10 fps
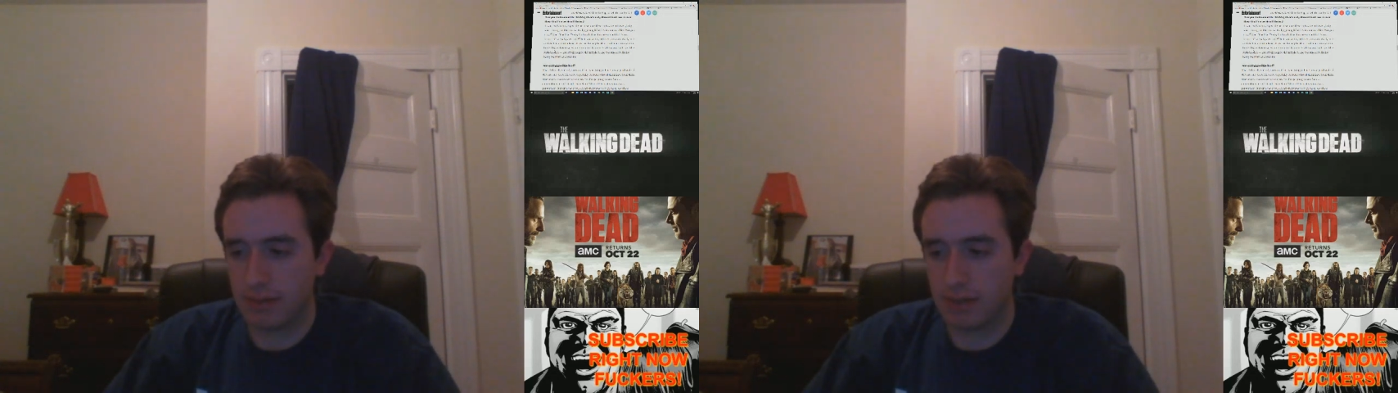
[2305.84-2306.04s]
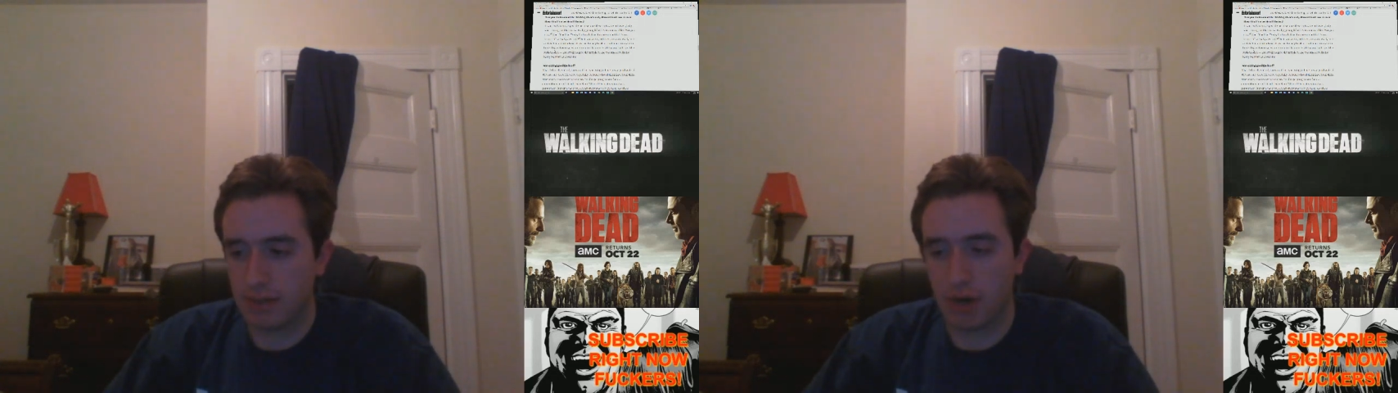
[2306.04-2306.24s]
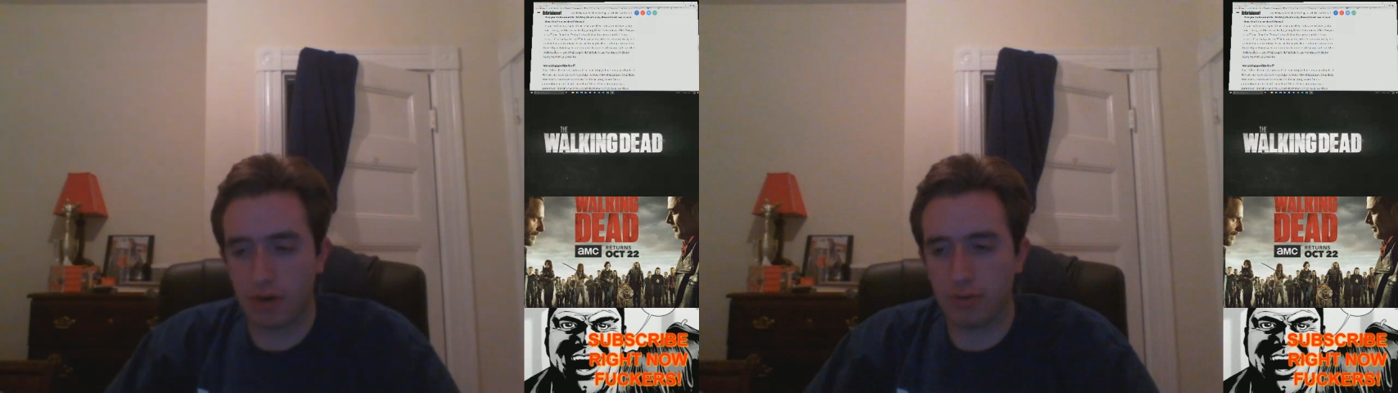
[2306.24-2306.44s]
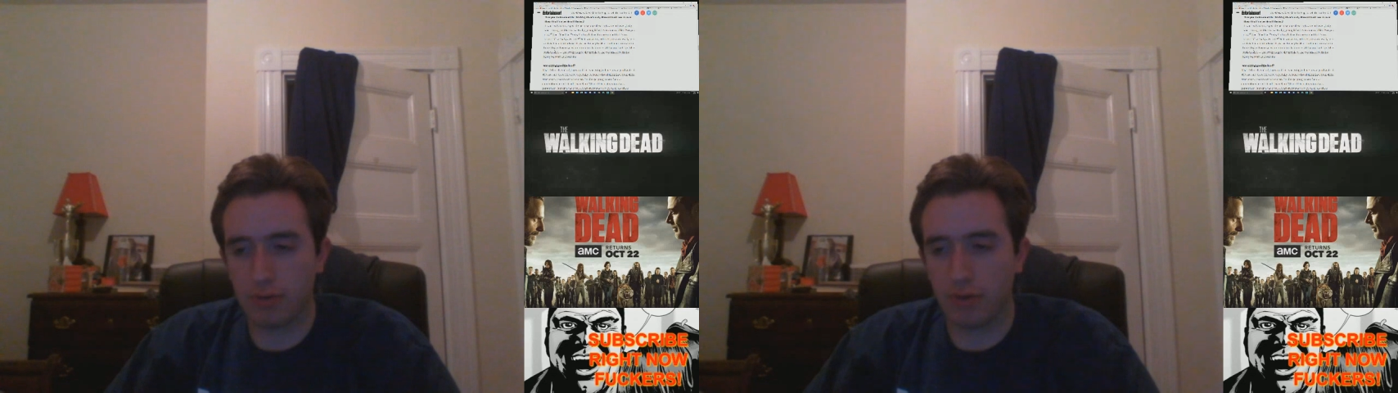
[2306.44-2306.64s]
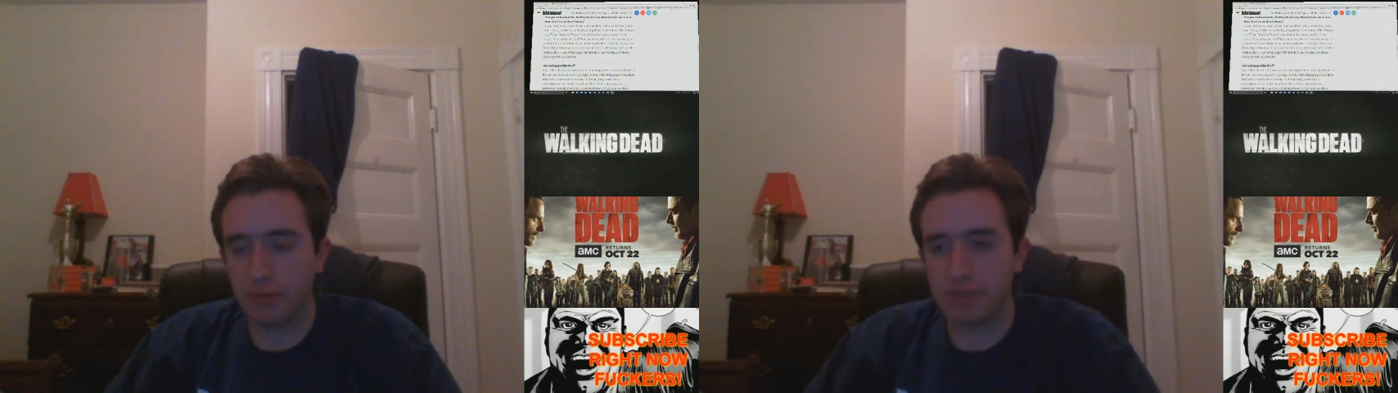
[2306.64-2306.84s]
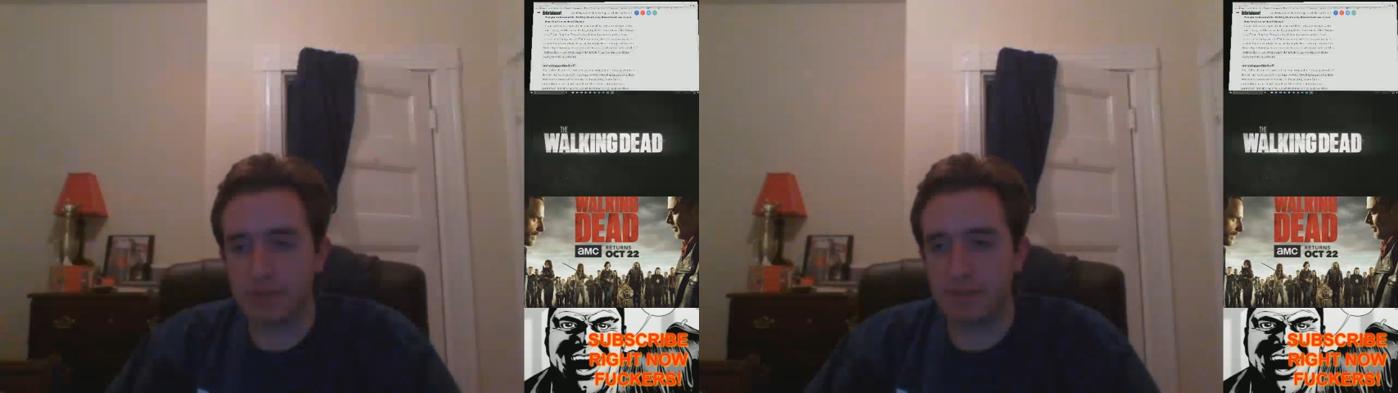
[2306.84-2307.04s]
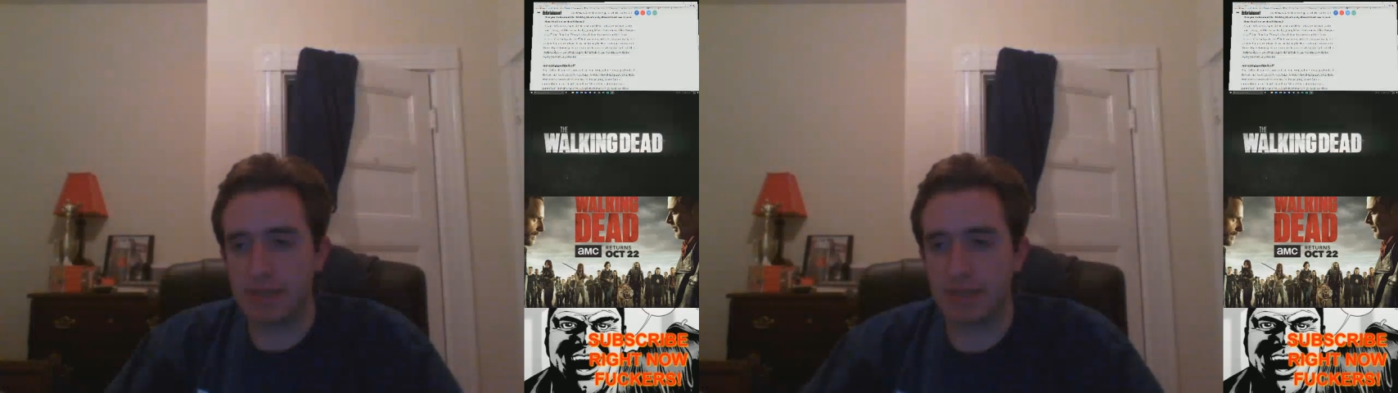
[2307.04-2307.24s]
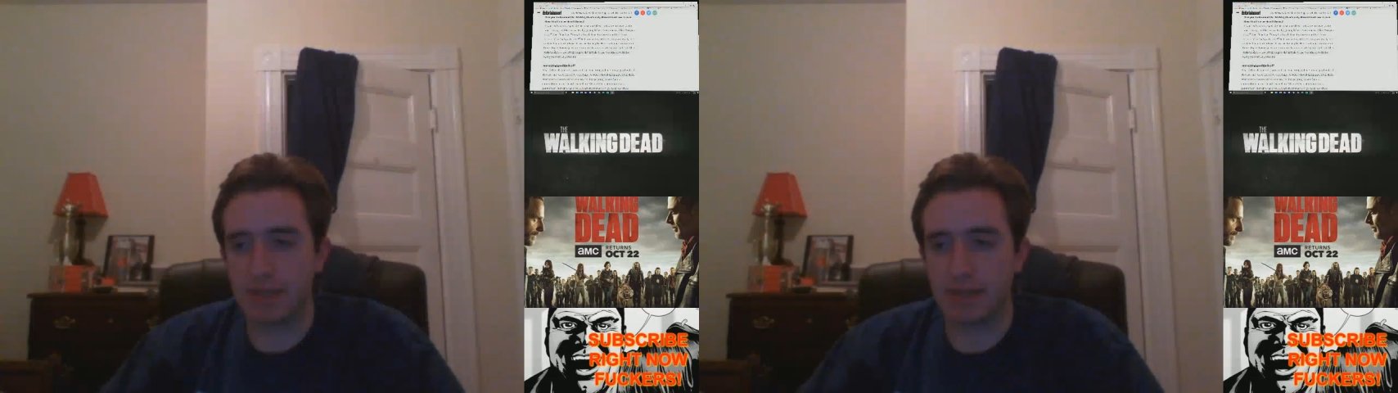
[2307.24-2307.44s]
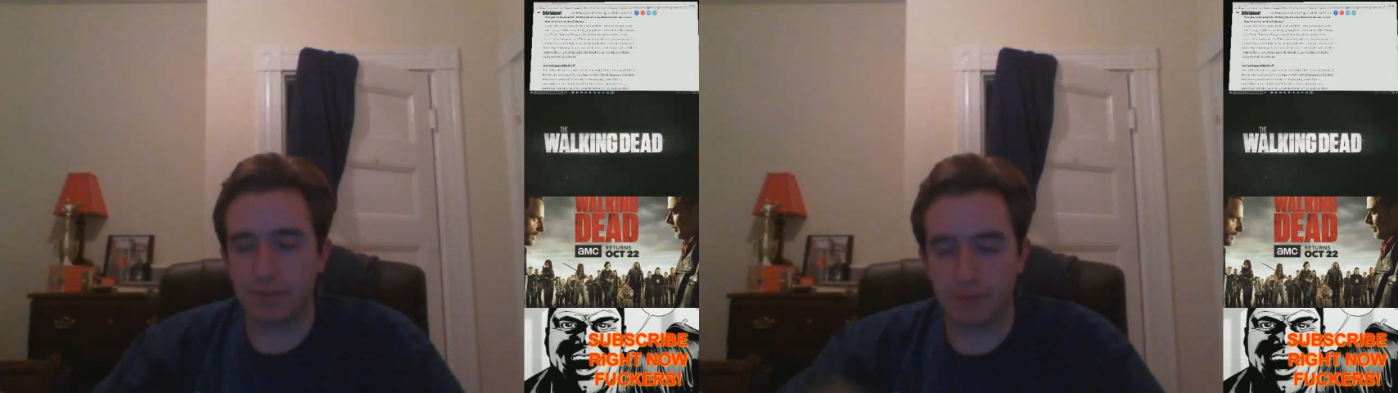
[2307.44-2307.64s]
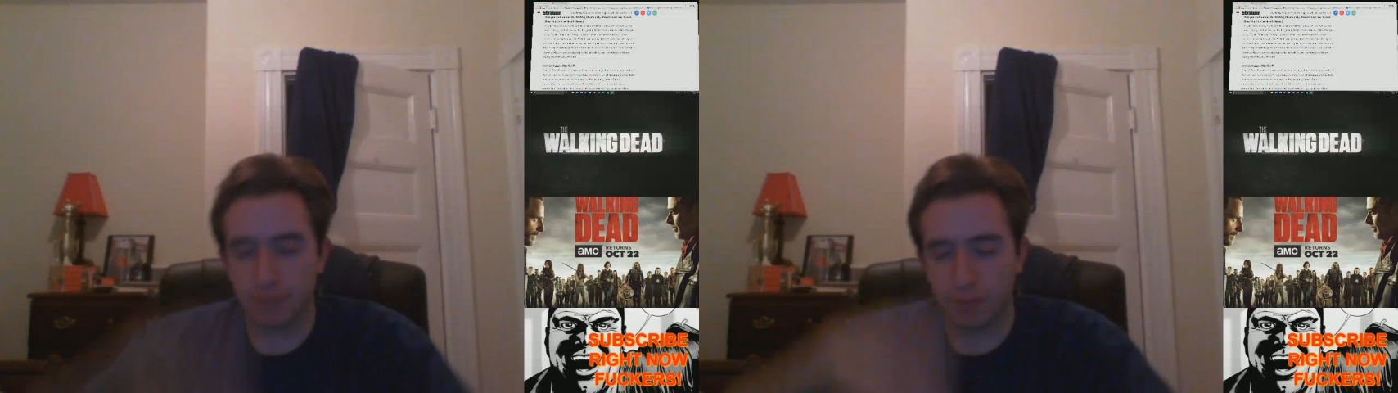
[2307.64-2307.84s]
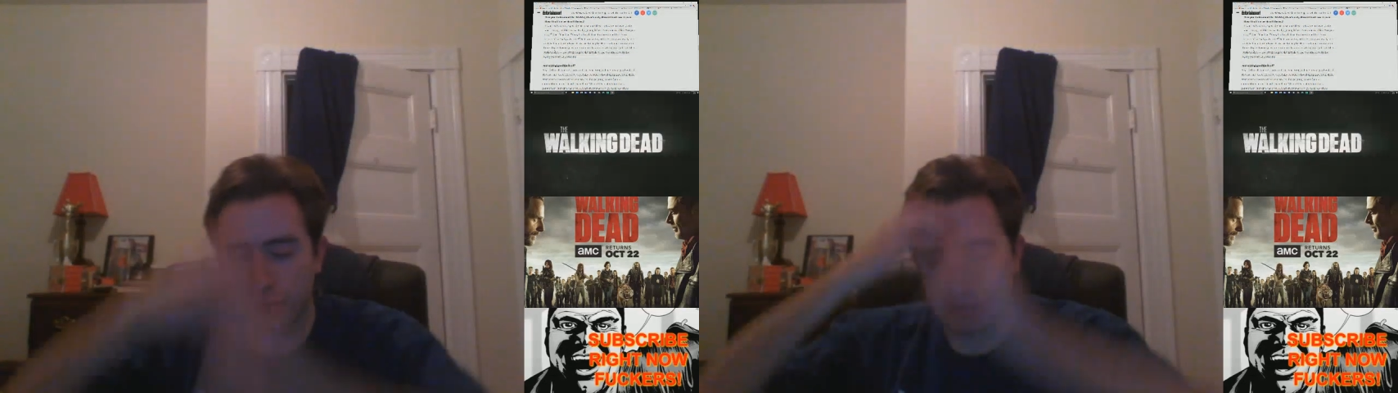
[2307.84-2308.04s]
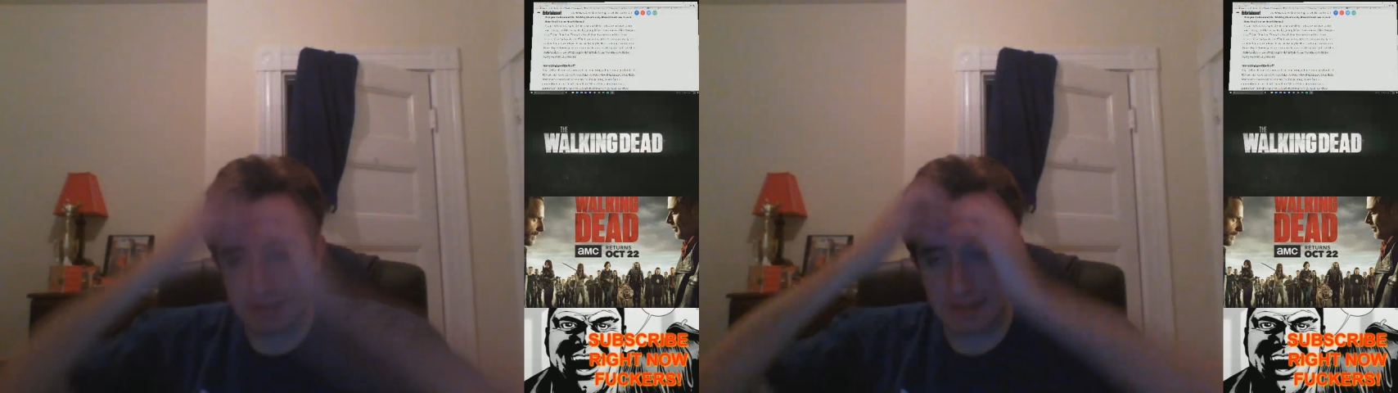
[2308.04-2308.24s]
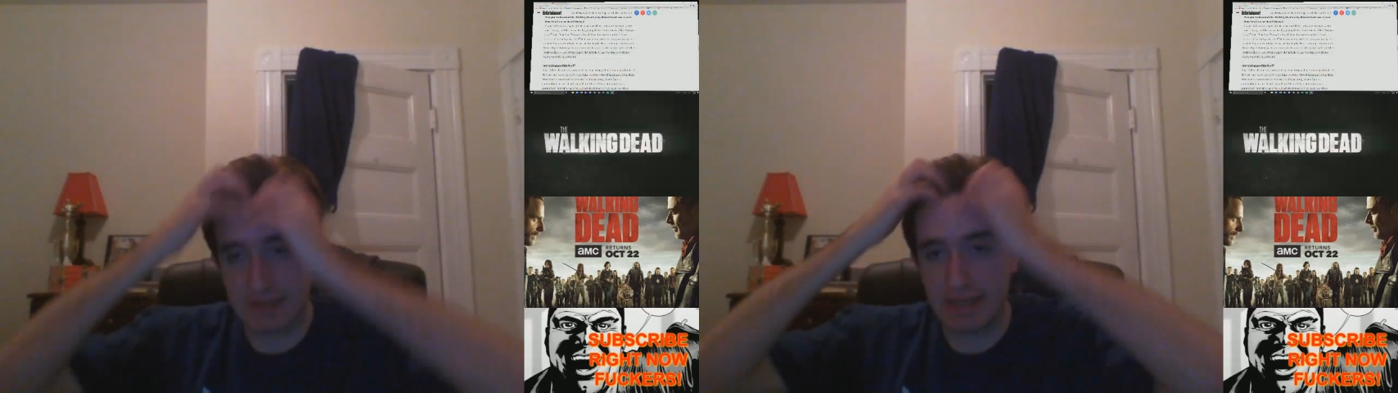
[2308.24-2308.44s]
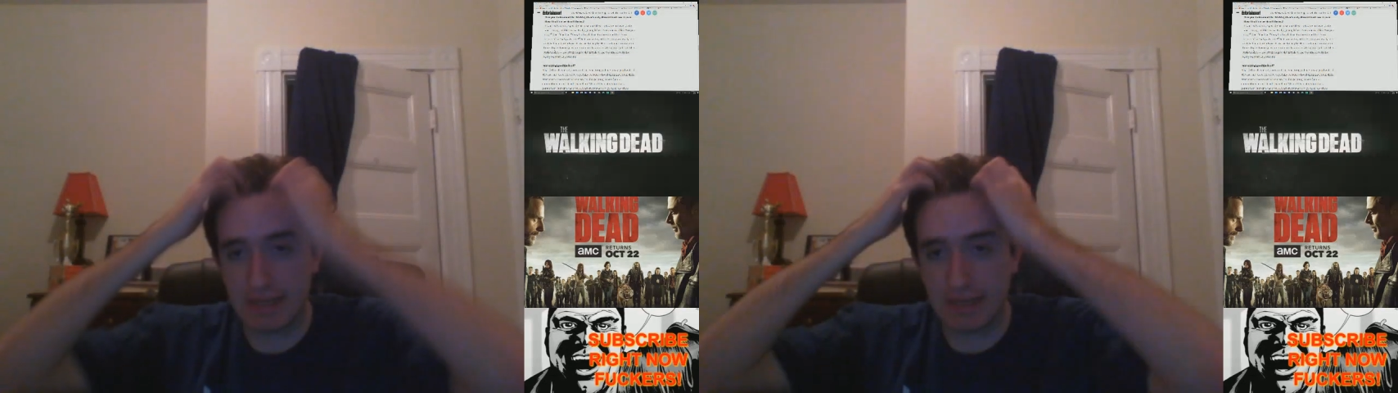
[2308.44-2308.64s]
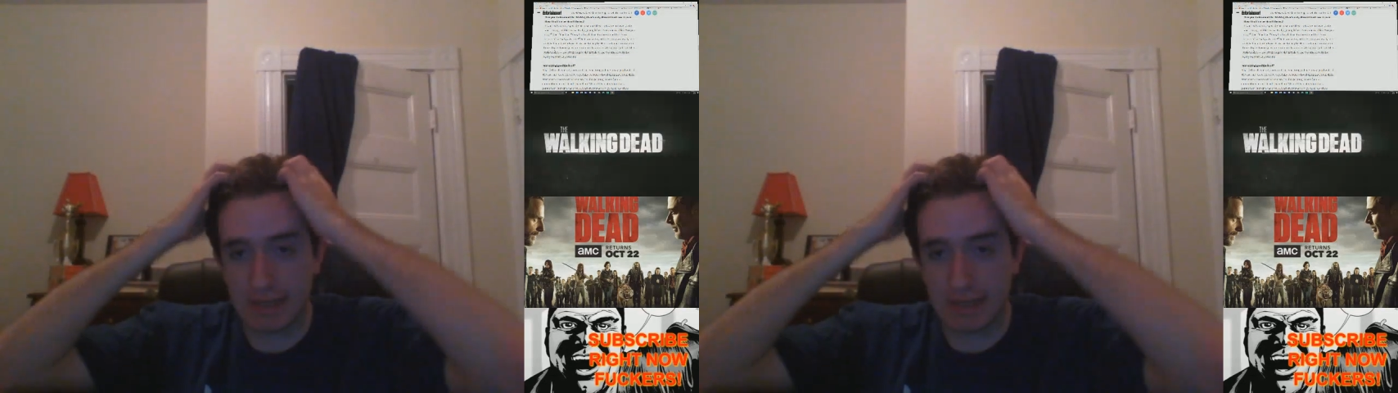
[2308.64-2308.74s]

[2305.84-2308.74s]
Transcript: Carl only being in episodes 1, 6, and 8,